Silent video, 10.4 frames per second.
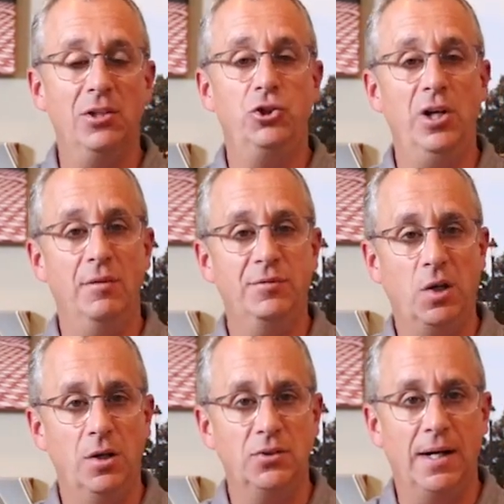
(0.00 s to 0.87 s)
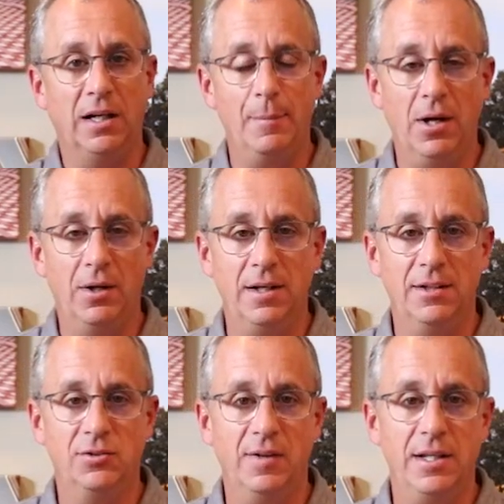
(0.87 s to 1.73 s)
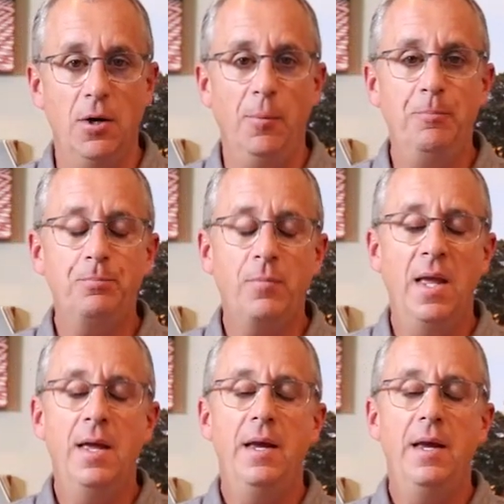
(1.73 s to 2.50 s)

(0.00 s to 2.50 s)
as Jeff's going to talk about in his video,